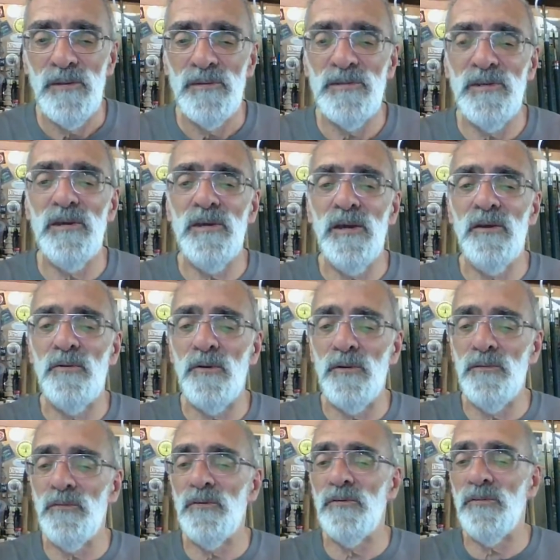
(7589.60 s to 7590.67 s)
Take care,
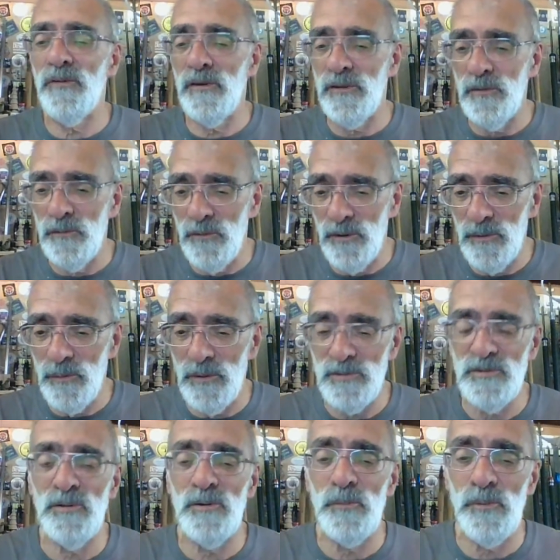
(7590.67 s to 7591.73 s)
Ivor, and thank you very
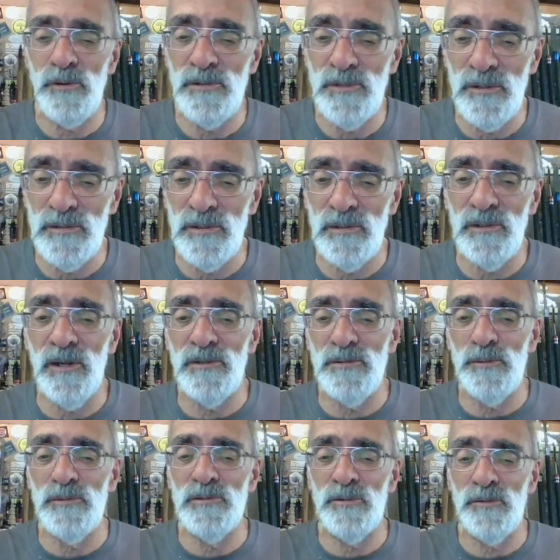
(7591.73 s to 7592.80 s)
much. I appreciate it. Glad
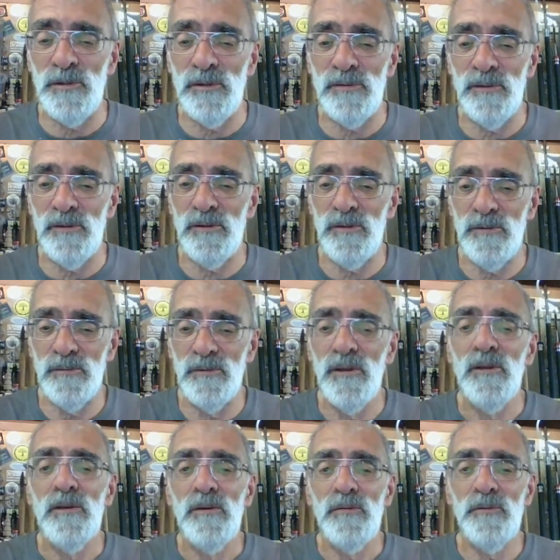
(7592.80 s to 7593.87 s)
you enjoyed it. Thank you.
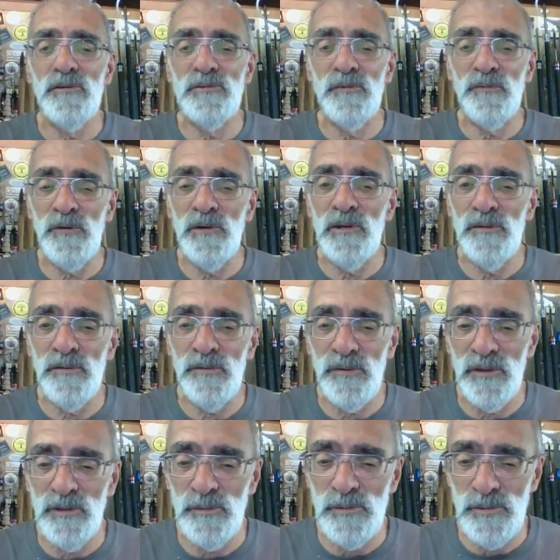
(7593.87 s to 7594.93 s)
Richard Phelan,
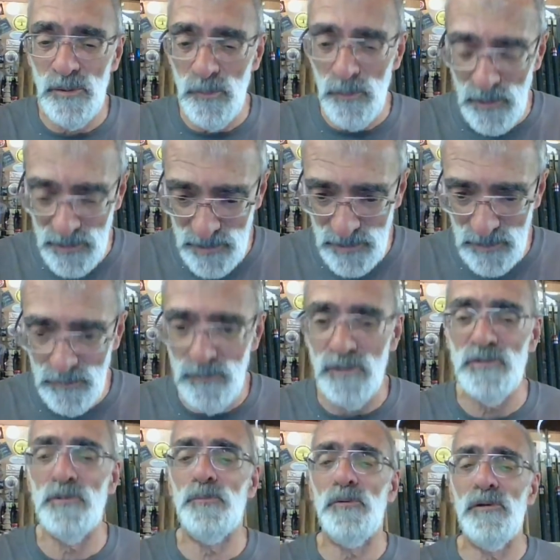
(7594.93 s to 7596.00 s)
thank you so much.
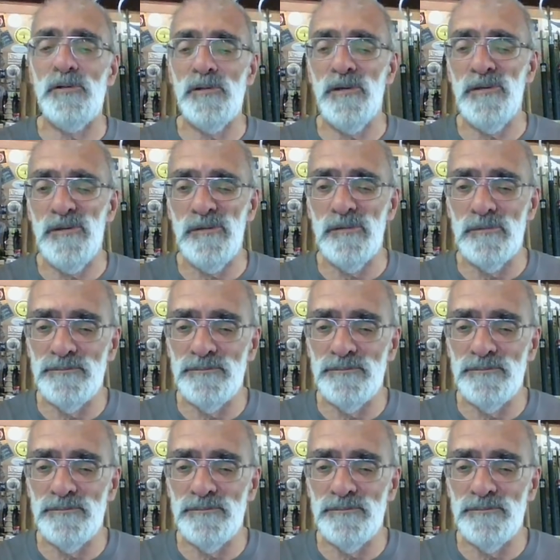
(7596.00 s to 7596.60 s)
Much appreciated.